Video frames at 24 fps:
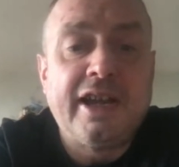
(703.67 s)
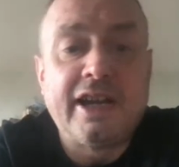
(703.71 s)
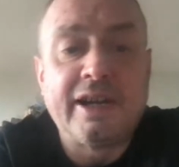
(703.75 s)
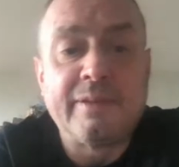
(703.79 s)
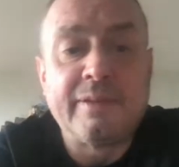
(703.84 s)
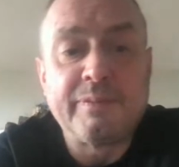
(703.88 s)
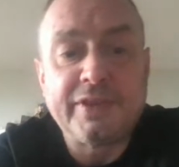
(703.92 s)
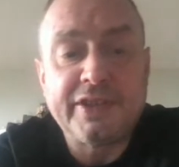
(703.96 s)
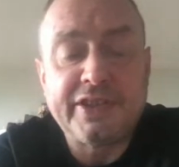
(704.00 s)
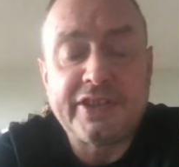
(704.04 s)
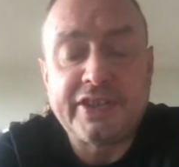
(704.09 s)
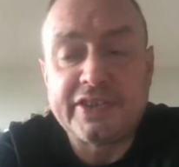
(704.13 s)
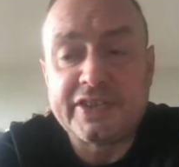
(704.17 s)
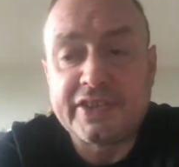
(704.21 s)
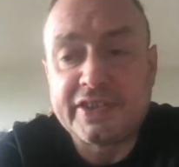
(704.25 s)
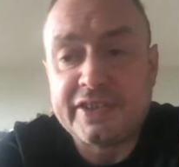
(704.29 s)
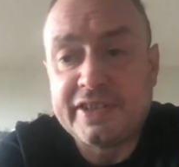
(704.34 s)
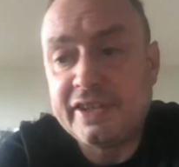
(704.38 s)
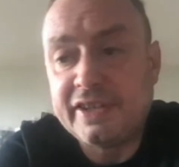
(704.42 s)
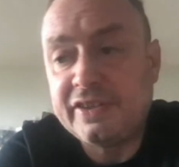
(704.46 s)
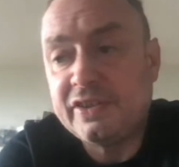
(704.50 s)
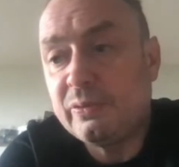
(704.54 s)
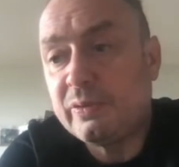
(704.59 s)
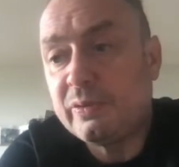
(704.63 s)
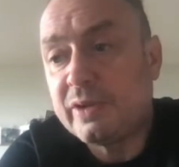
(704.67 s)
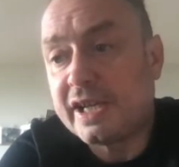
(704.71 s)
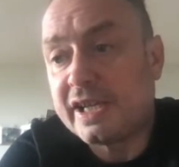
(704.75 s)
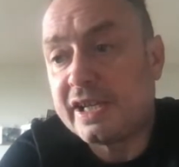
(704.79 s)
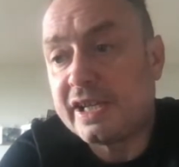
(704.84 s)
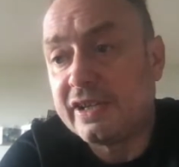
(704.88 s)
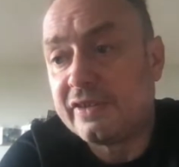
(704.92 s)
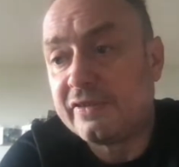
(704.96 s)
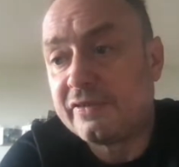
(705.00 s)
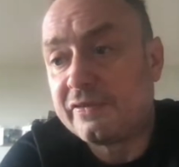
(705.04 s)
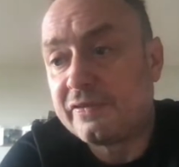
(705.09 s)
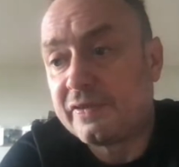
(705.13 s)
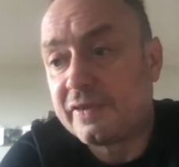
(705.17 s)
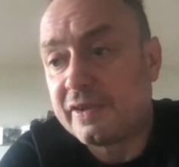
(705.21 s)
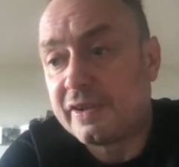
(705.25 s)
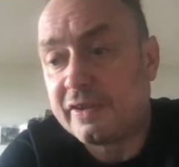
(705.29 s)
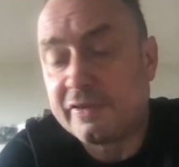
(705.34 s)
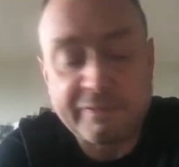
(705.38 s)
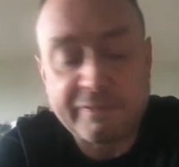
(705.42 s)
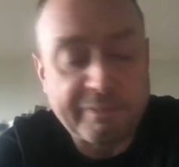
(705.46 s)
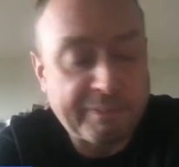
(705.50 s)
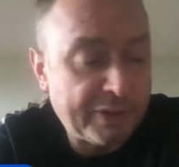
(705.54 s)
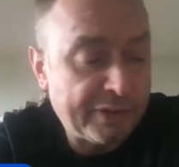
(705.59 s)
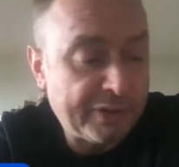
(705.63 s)
This is another way of
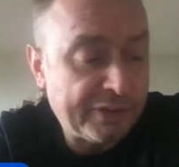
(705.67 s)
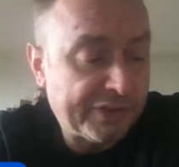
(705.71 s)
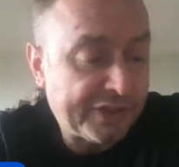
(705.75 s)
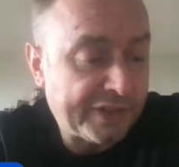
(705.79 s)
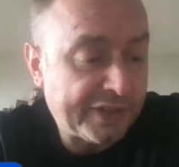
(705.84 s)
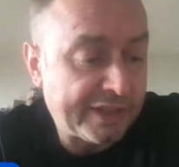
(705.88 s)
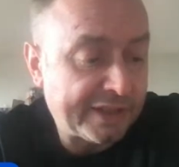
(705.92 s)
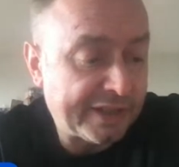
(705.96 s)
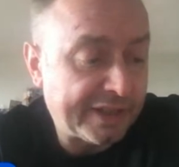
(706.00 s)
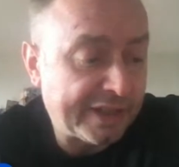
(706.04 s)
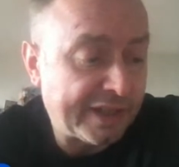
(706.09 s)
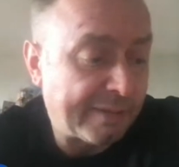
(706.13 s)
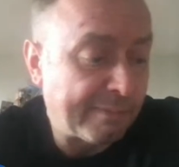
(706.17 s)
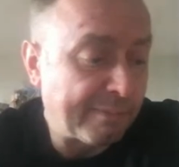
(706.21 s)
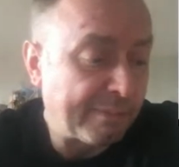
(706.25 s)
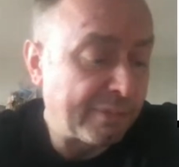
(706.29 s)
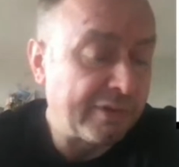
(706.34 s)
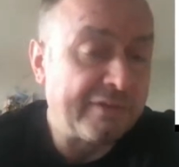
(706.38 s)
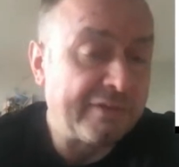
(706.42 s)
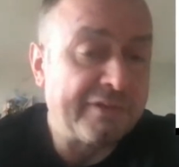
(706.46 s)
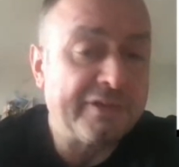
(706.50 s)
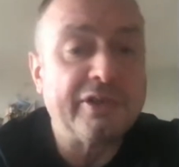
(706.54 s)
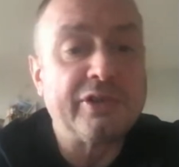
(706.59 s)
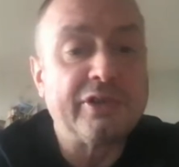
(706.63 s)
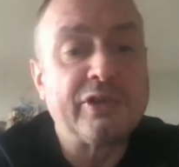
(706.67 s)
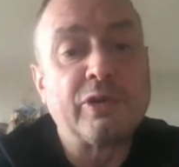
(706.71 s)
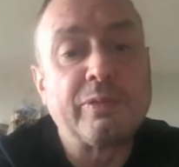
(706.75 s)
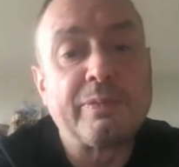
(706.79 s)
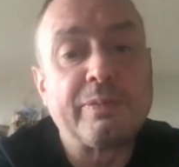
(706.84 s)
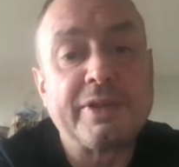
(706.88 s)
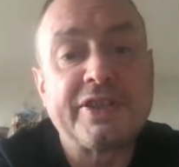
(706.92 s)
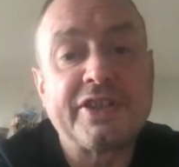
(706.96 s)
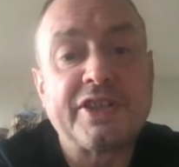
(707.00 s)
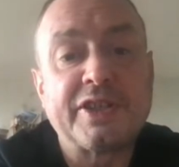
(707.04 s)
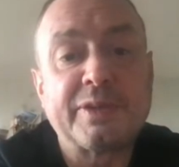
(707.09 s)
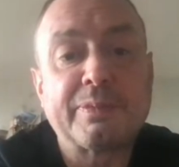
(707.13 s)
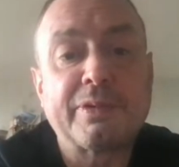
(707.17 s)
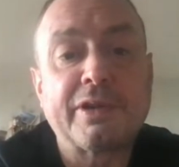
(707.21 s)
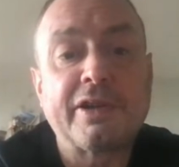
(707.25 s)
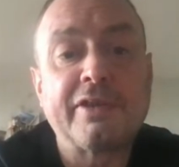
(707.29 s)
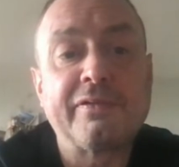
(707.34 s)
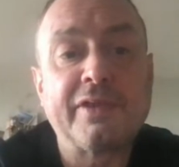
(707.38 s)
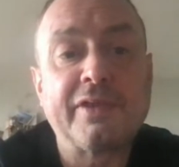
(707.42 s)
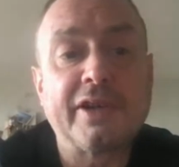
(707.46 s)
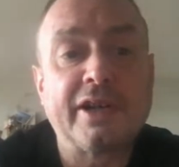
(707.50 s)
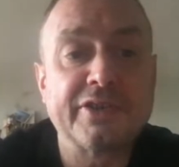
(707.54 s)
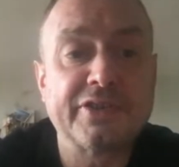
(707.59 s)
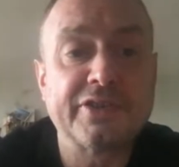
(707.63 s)
boosting the number of Google Business
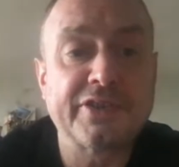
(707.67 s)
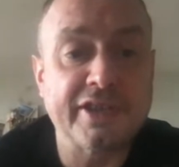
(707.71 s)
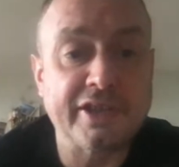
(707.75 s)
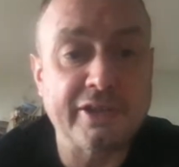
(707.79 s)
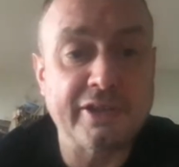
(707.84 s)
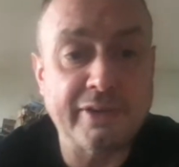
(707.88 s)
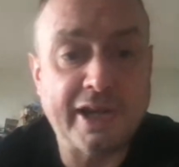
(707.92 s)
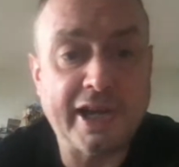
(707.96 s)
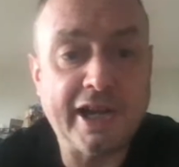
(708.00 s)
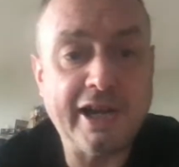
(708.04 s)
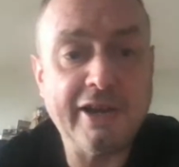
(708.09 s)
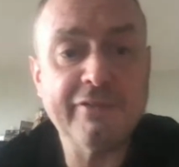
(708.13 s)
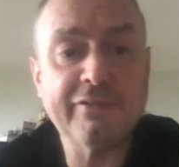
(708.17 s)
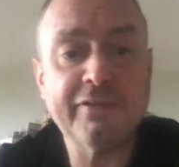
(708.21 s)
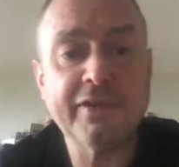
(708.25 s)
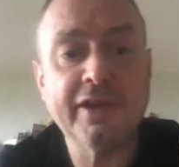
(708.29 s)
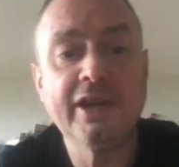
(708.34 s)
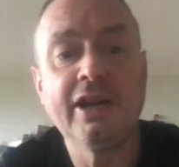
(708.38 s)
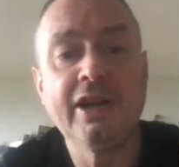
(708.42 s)
Profiles that you have,